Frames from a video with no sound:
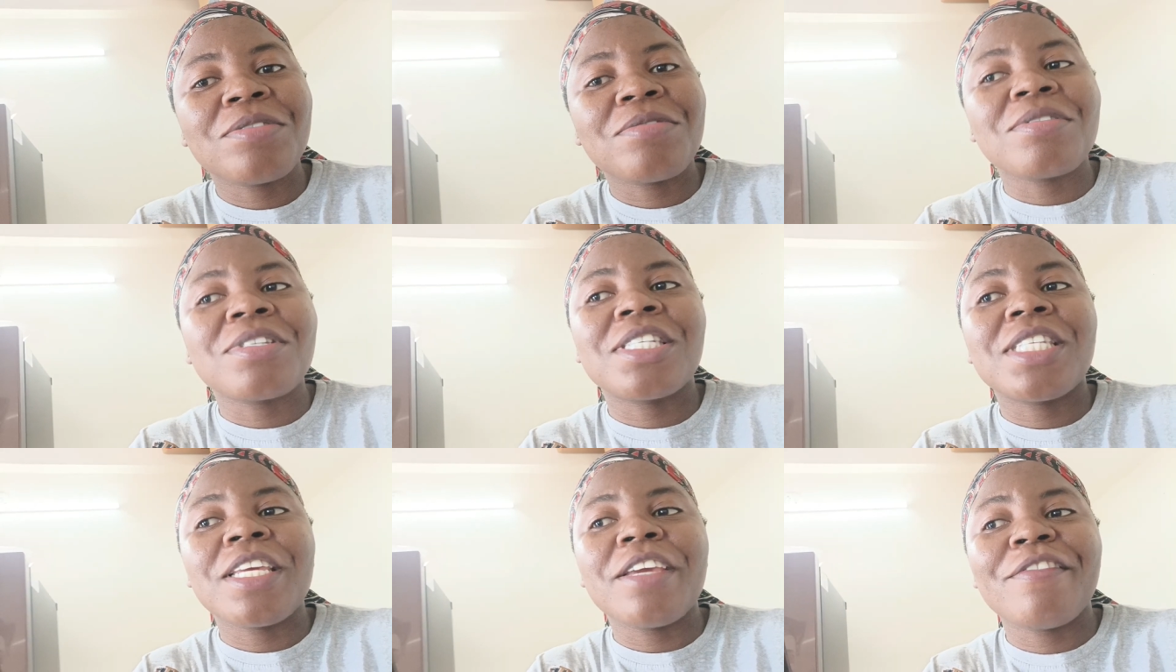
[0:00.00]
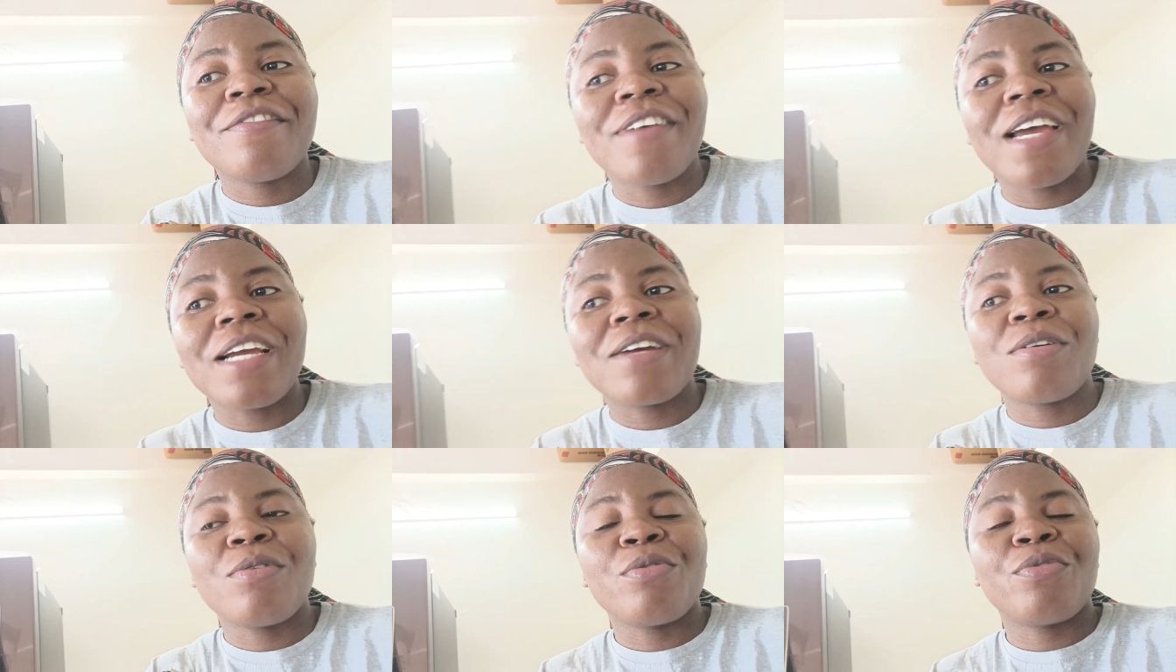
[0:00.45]
to see if
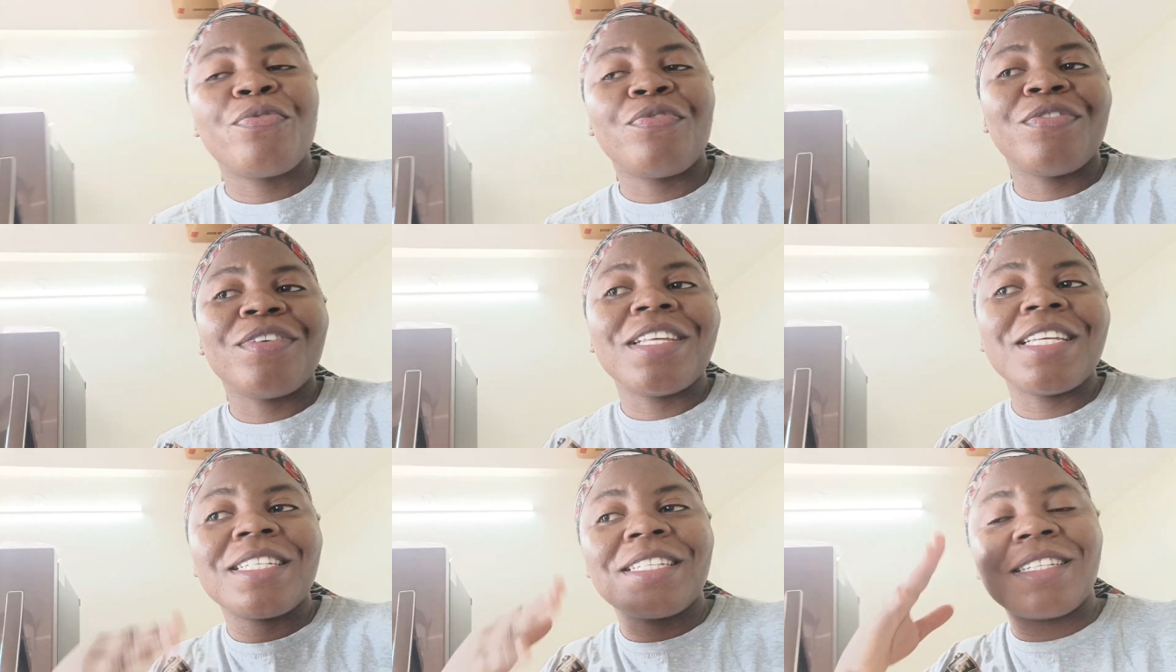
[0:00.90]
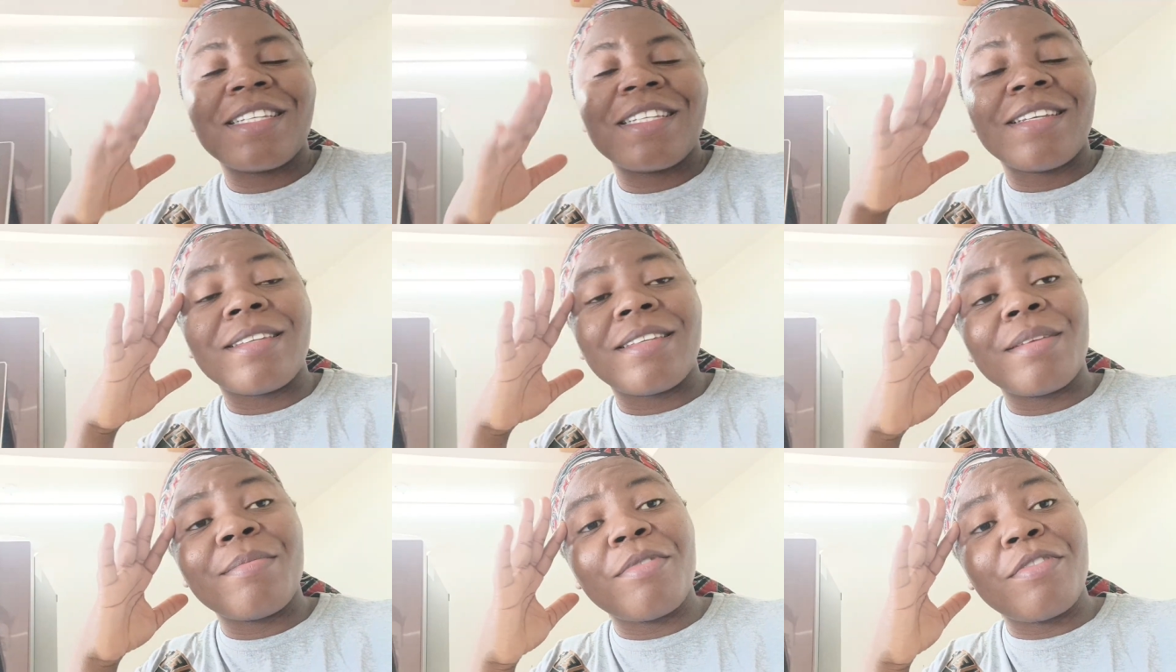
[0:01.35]
I could finish
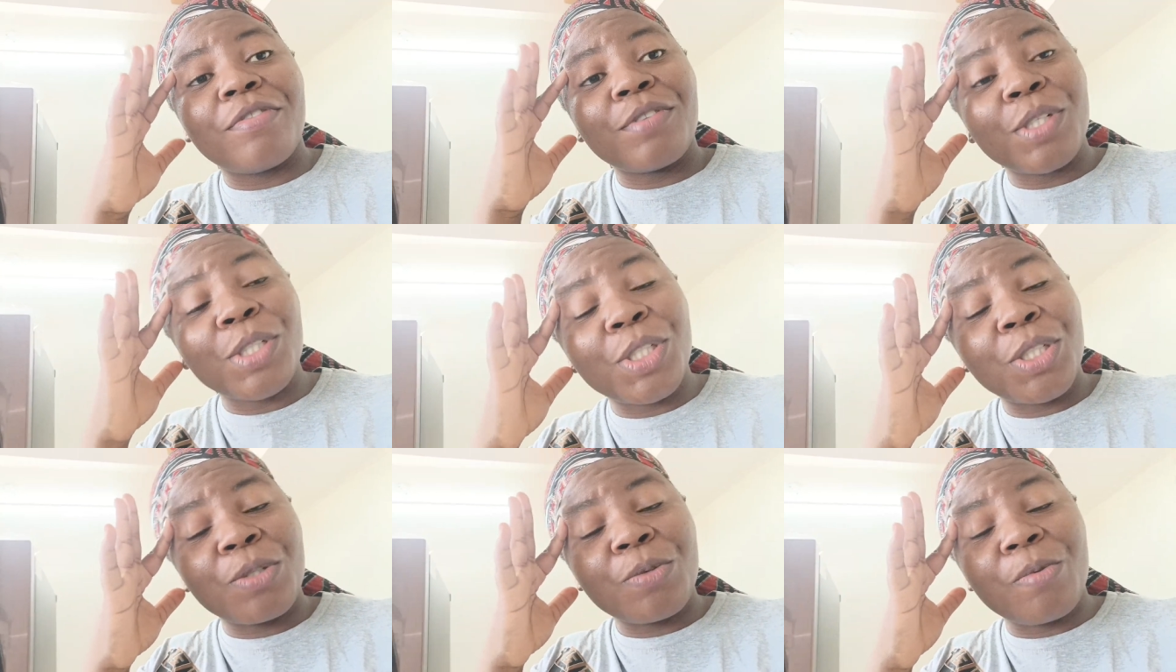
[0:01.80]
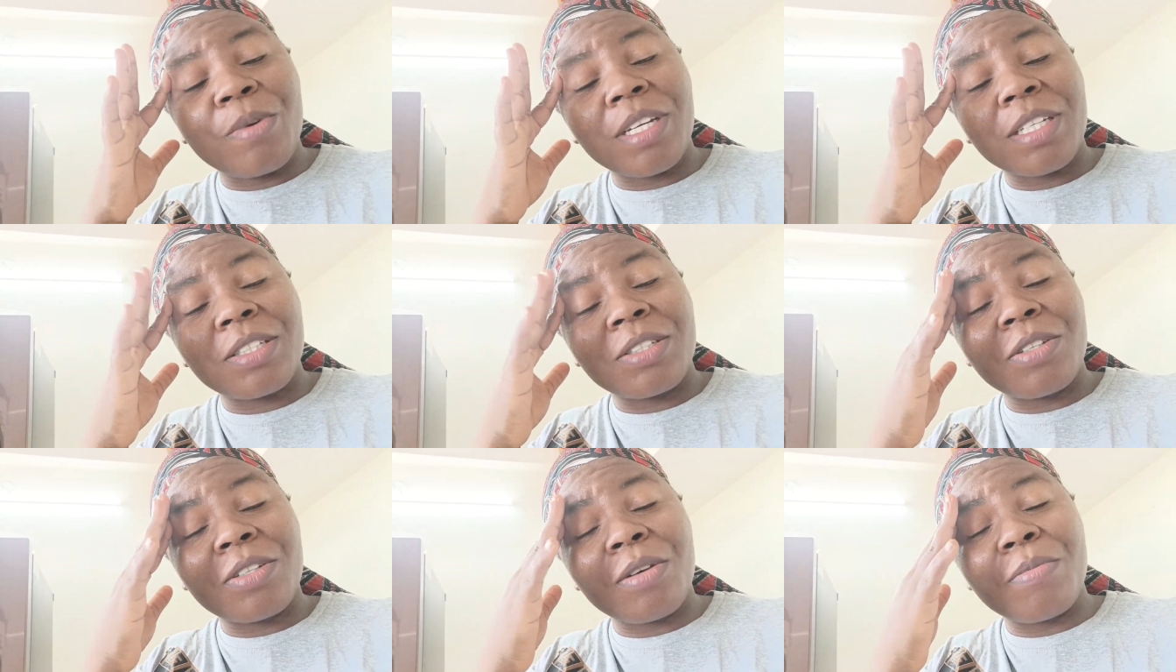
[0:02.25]
this thing before she
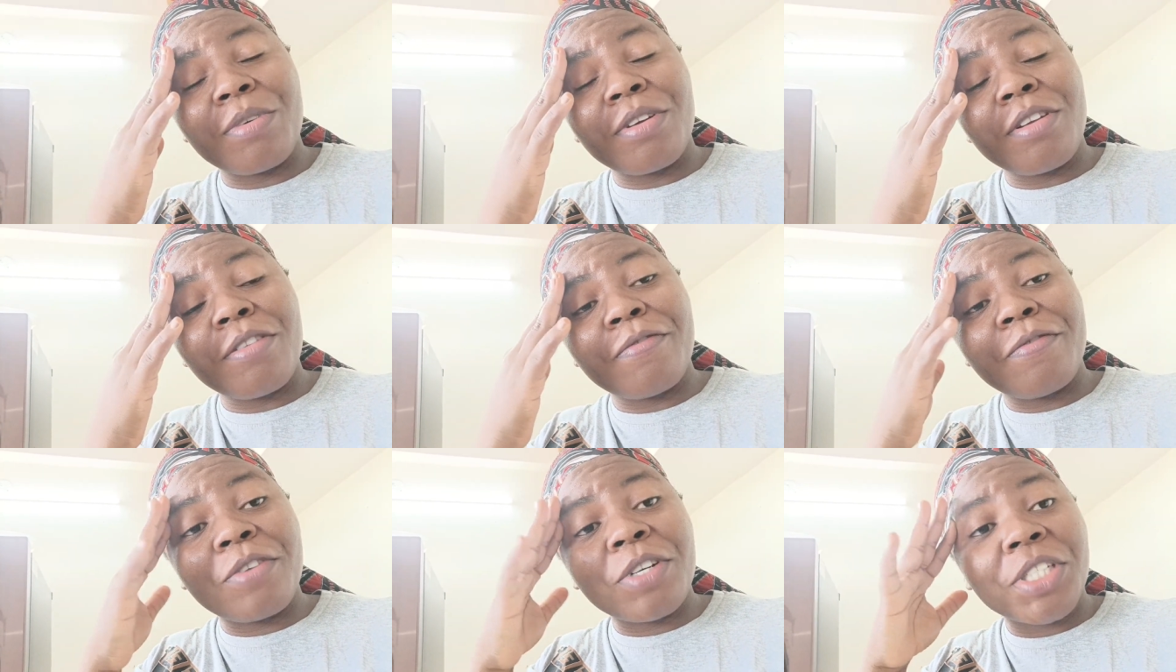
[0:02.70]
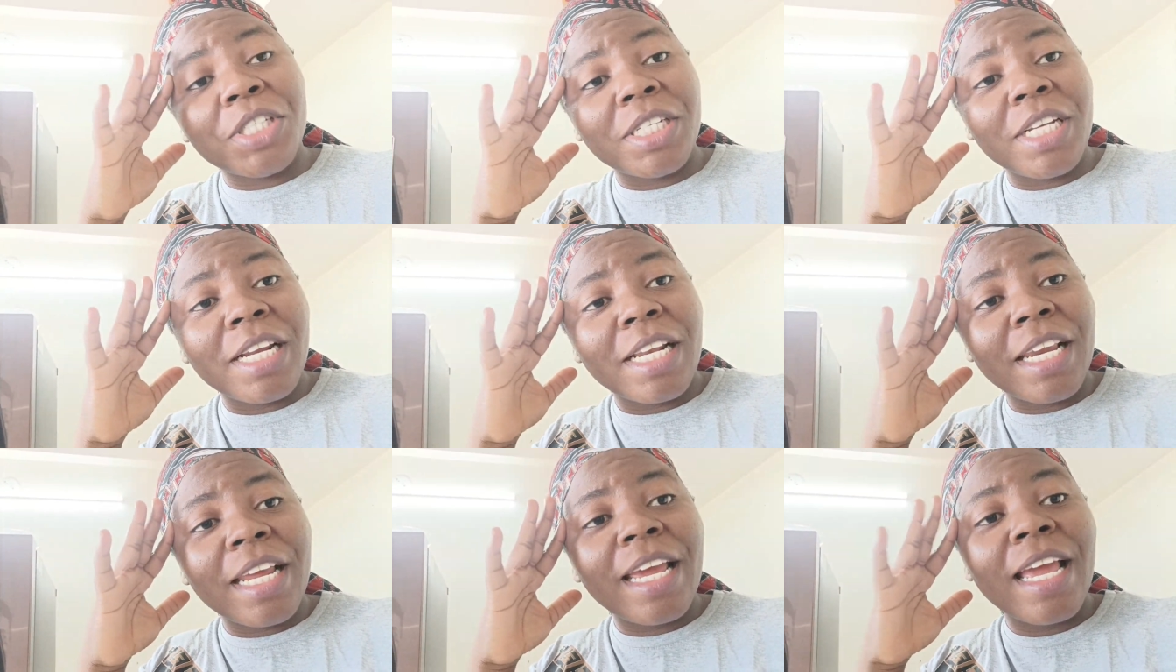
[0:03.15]
wakes up, but
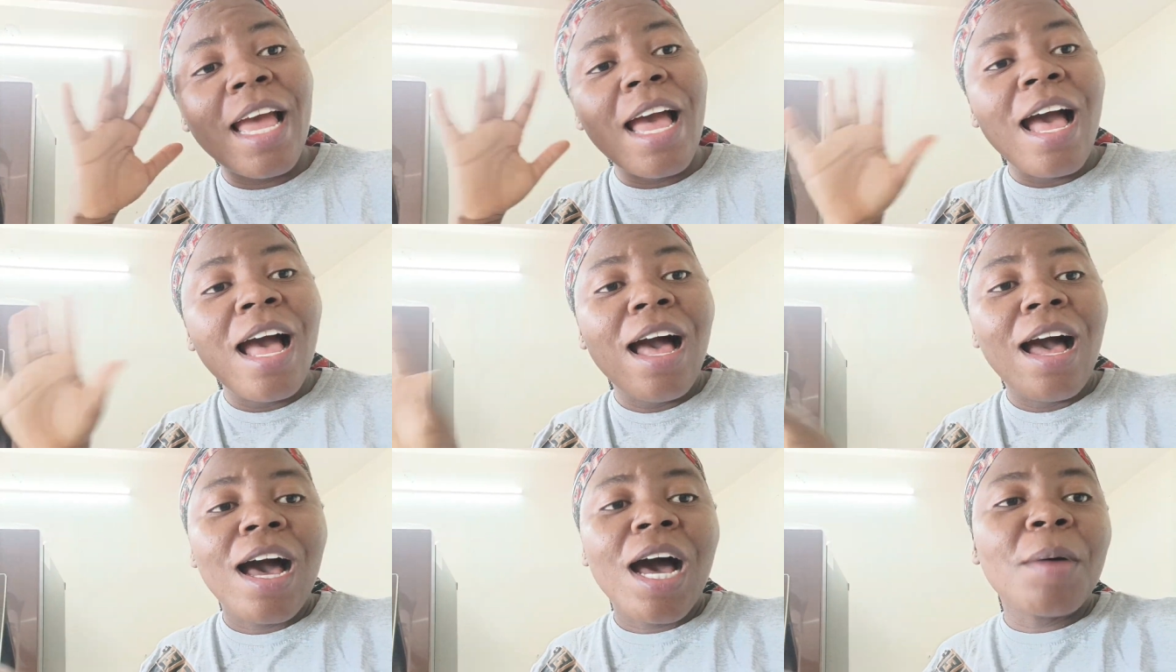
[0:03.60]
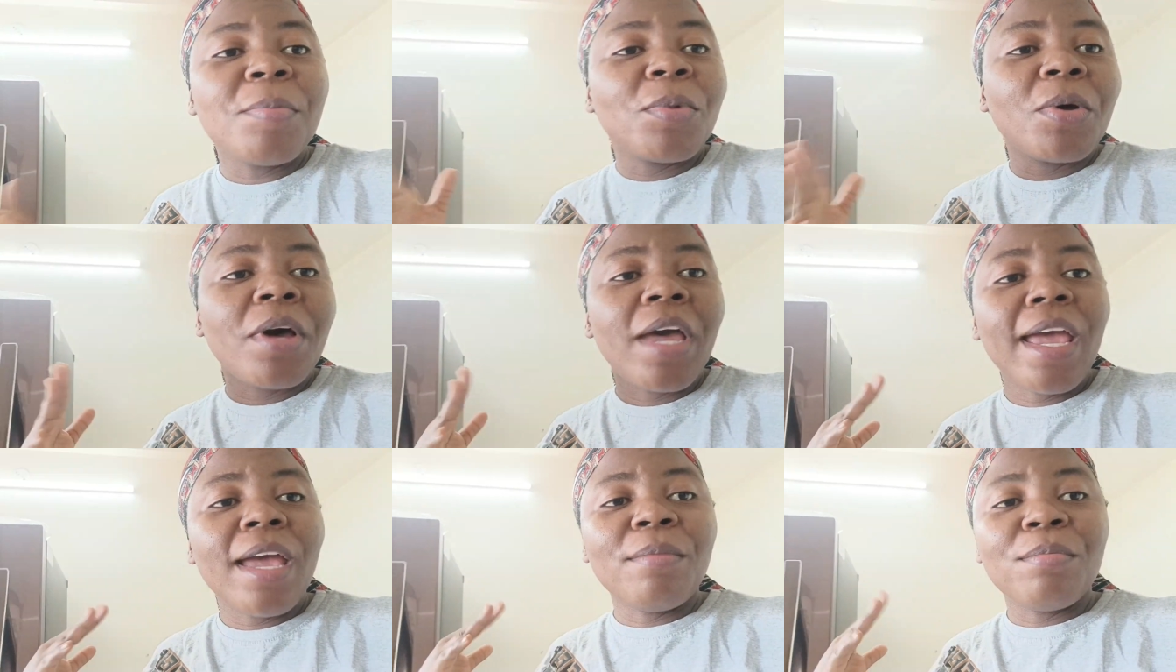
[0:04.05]
unfortunately, I'm
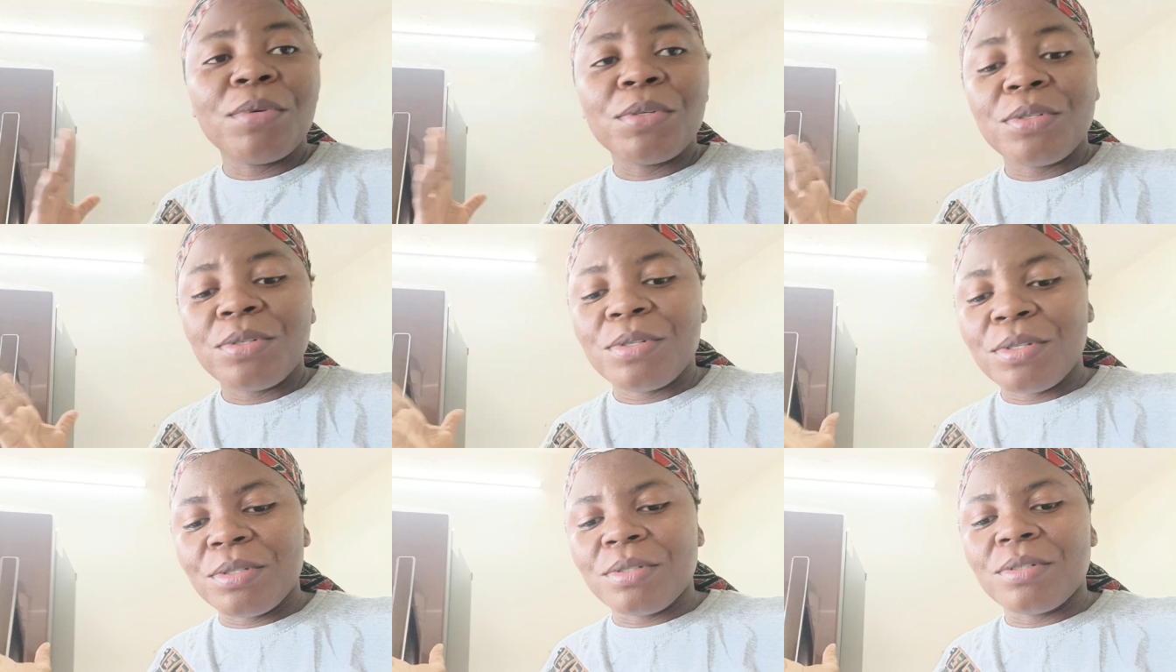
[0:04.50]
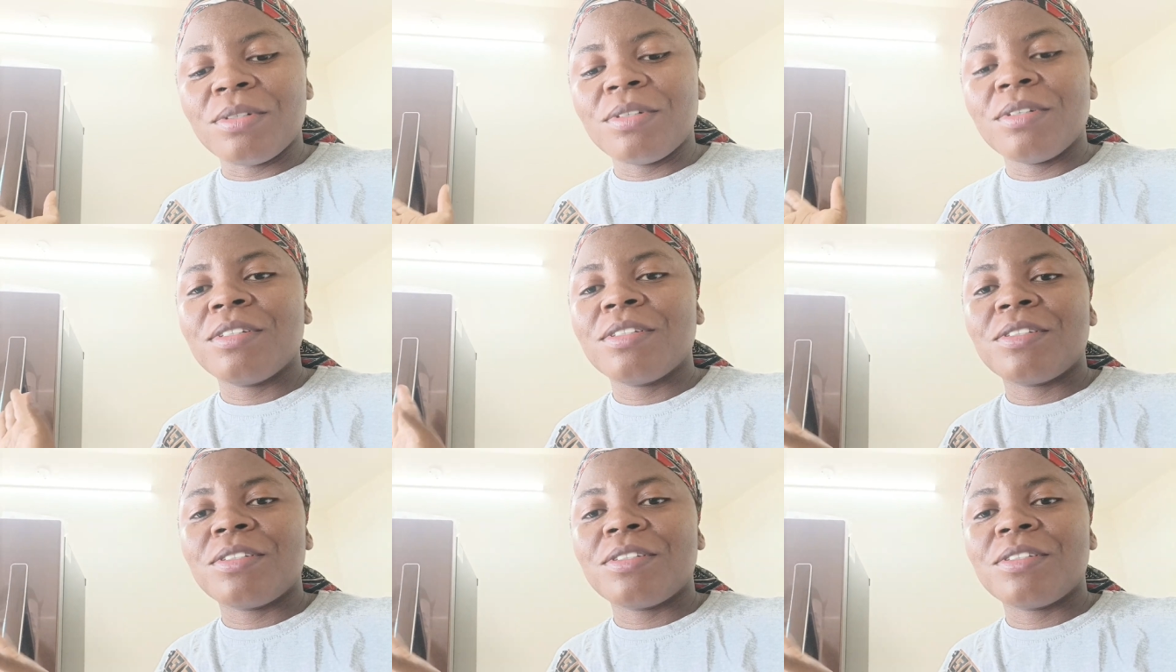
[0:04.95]
not able to.